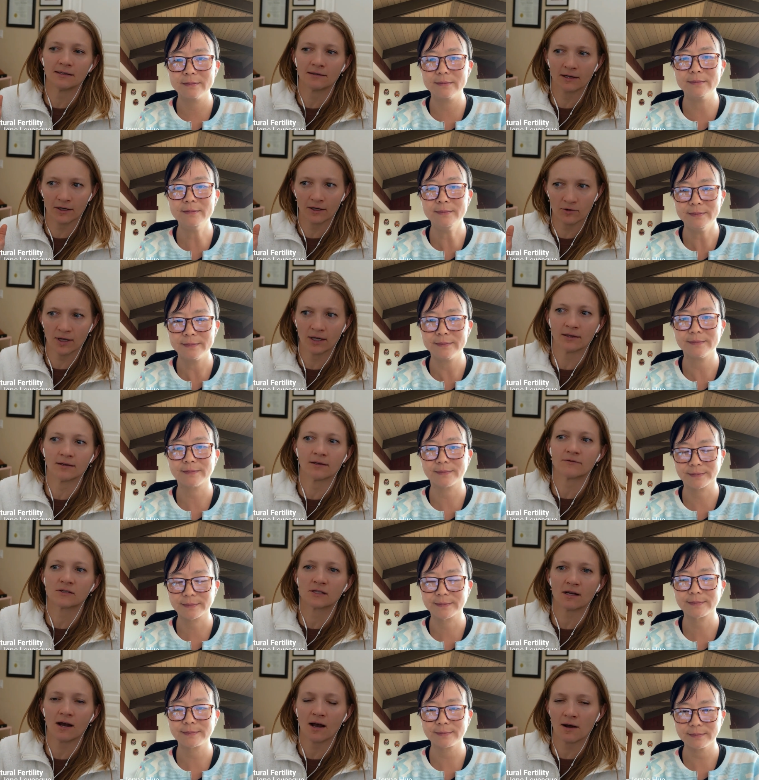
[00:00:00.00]
Speaker 1: like, okay, they've
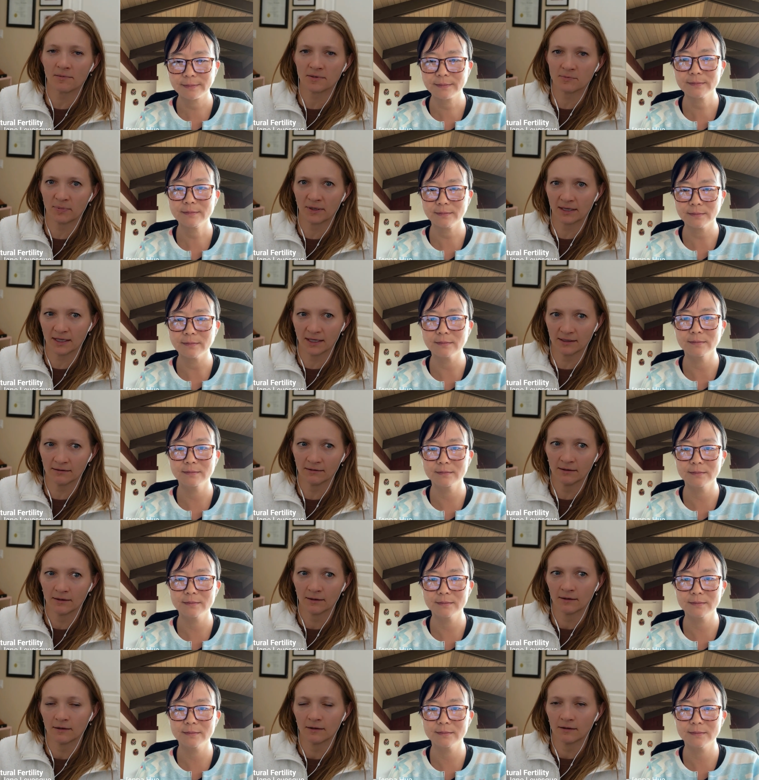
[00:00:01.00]
stopped, but then
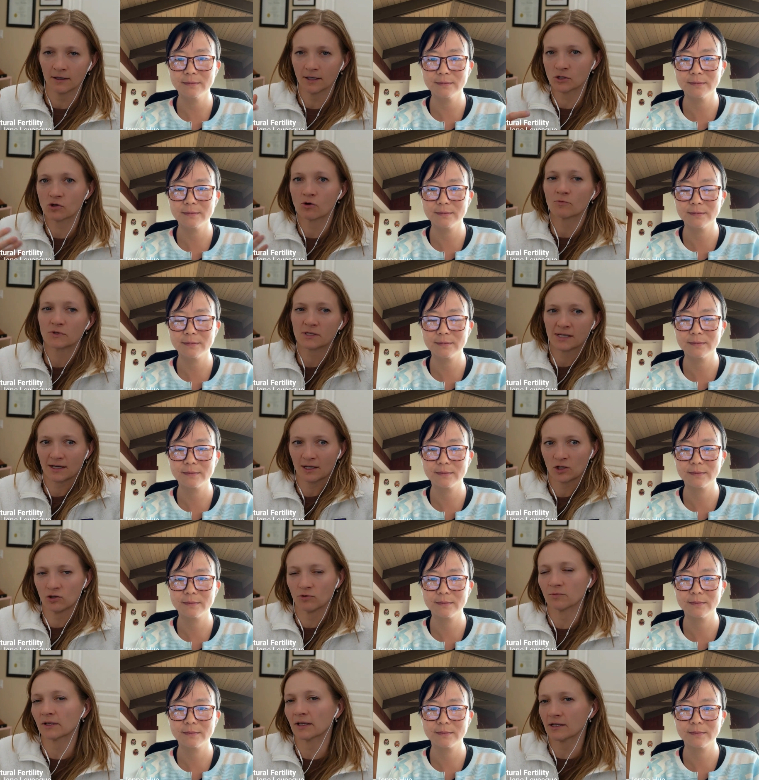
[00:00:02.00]
it's almost like
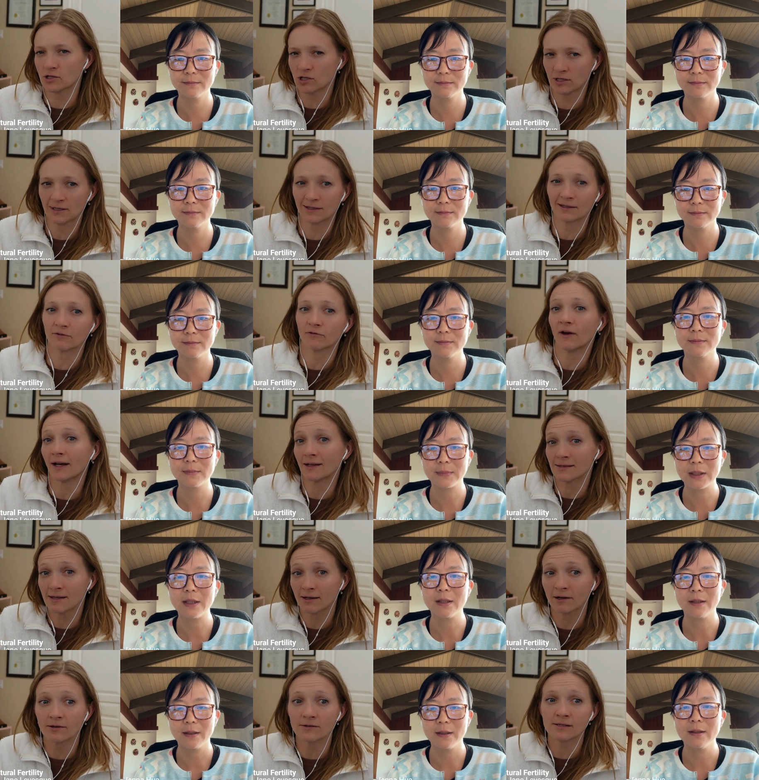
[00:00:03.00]
accumulation in the fat
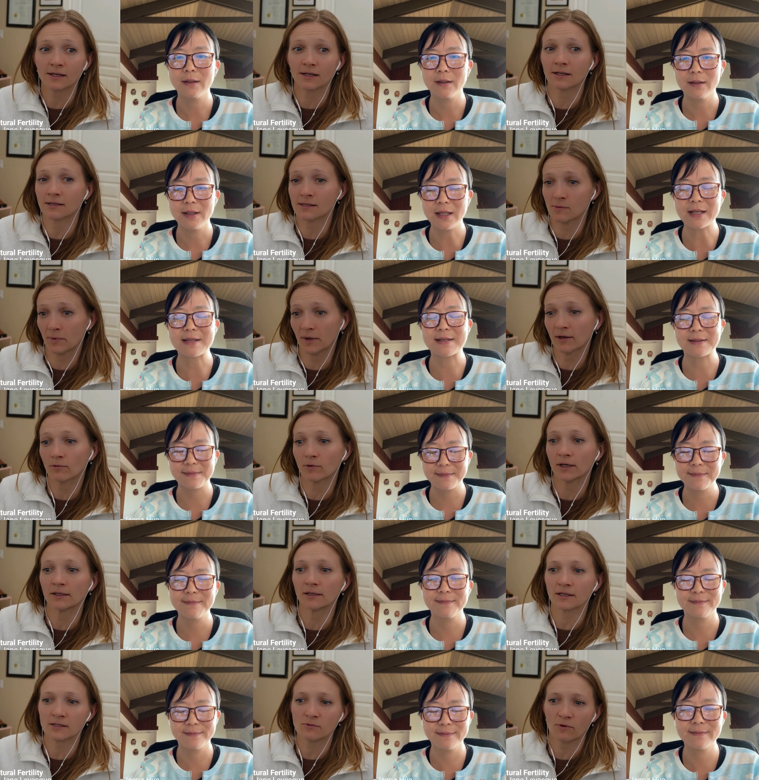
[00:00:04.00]
cells. Like it's
Speaker 2: a big
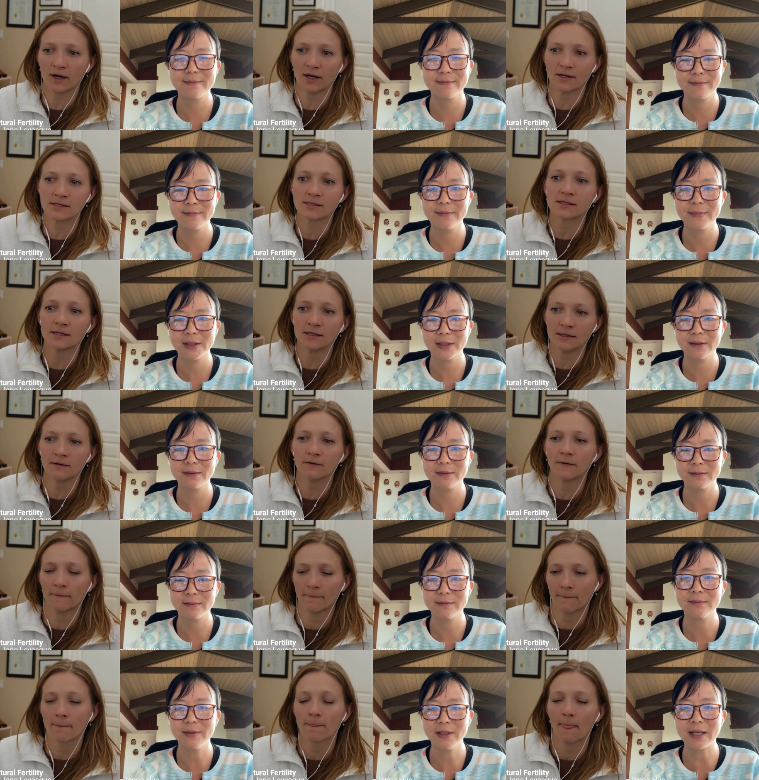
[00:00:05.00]
one. That's where I see.
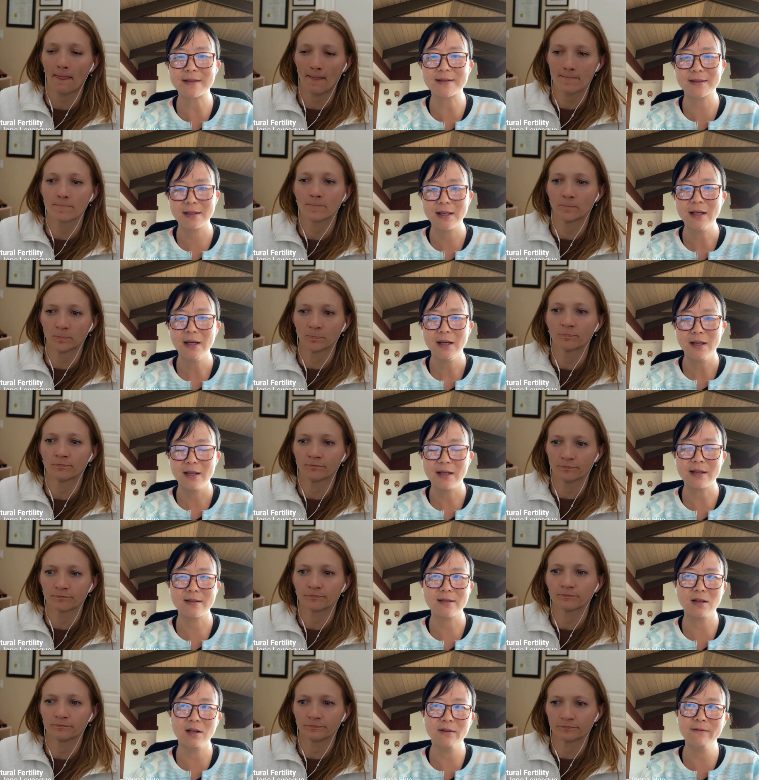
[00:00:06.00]
Yes.
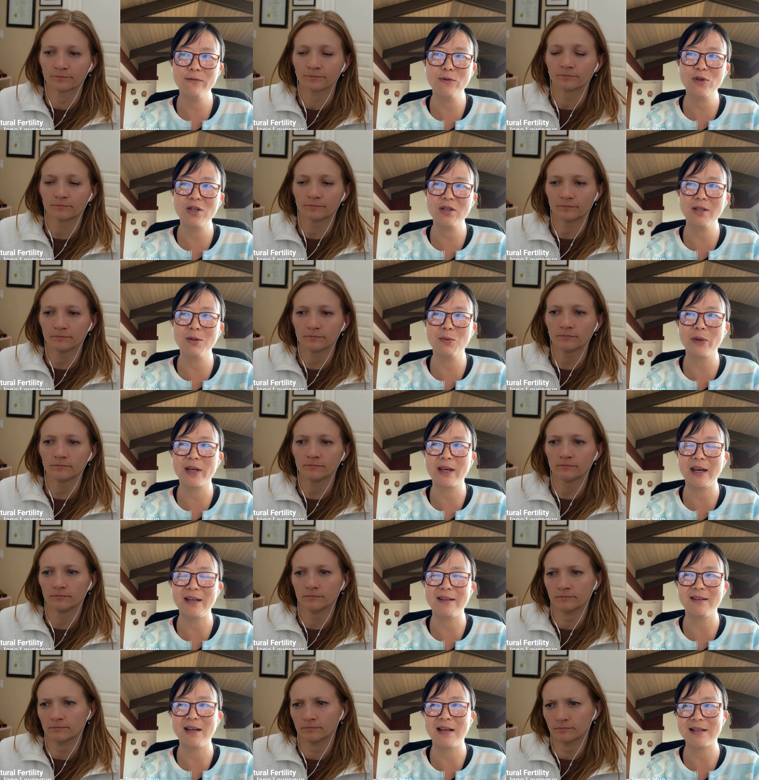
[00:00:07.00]
Unfortunately, we
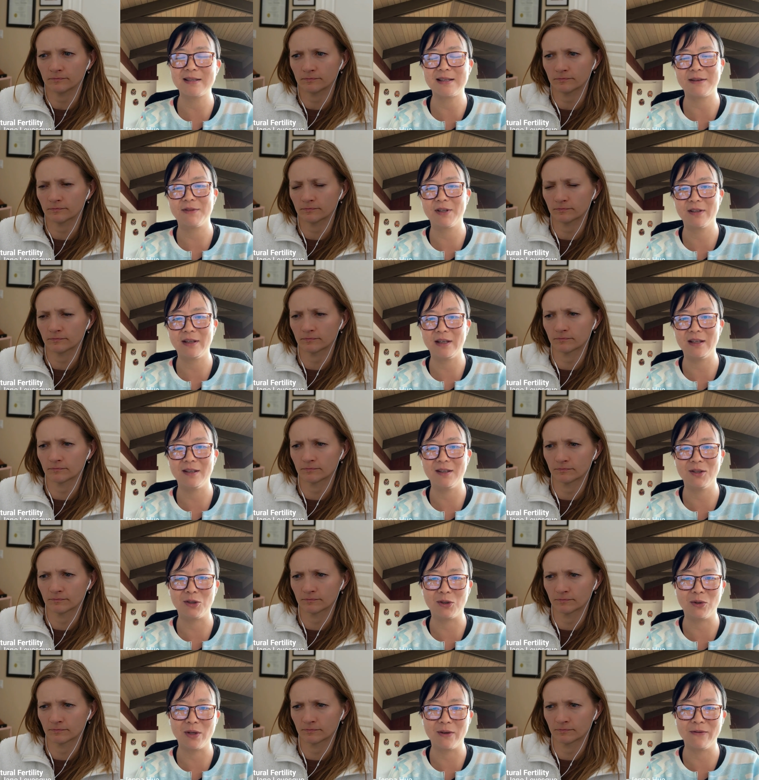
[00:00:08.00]
can't test
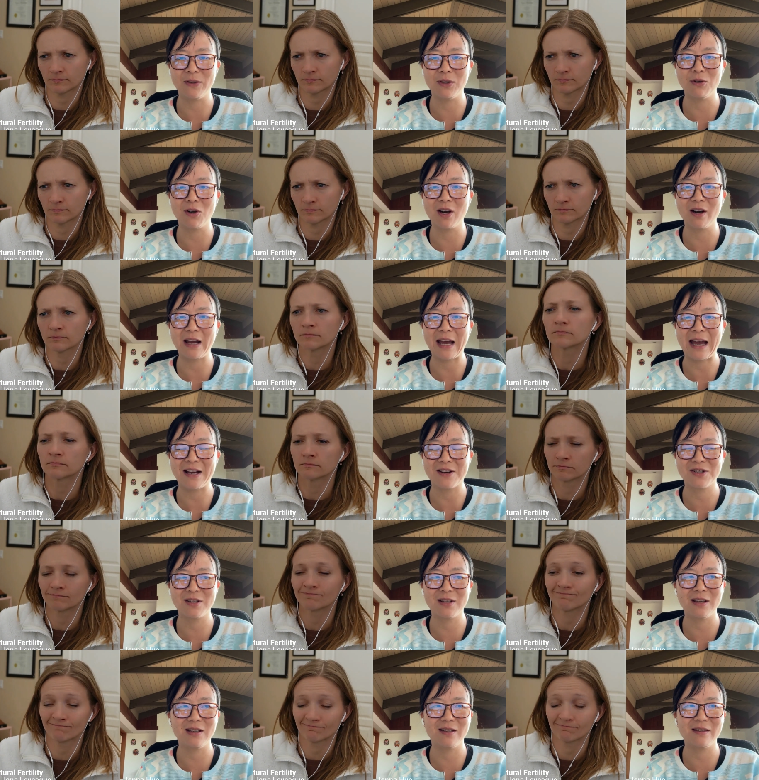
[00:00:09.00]
everything. You know, if you are
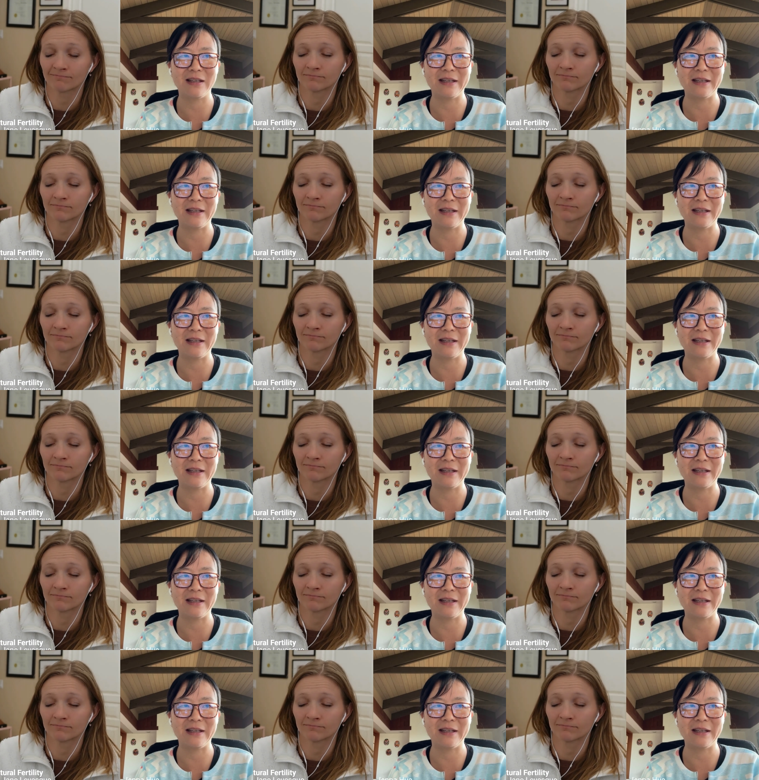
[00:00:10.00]
actually